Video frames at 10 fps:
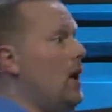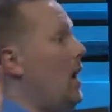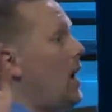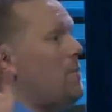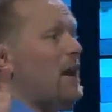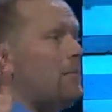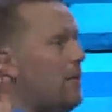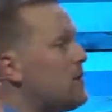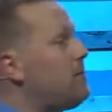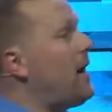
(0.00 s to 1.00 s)
I mean,
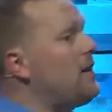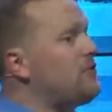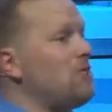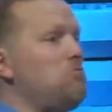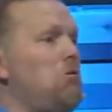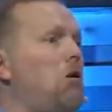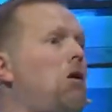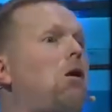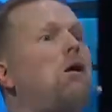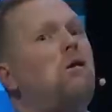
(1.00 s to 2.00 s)
everything his body said,
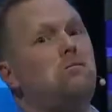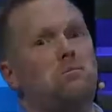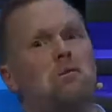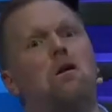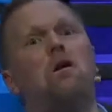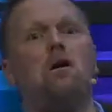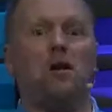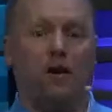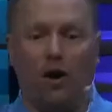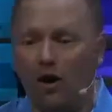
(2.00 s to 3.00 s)

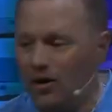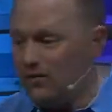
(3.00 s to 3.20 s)
oh, he's,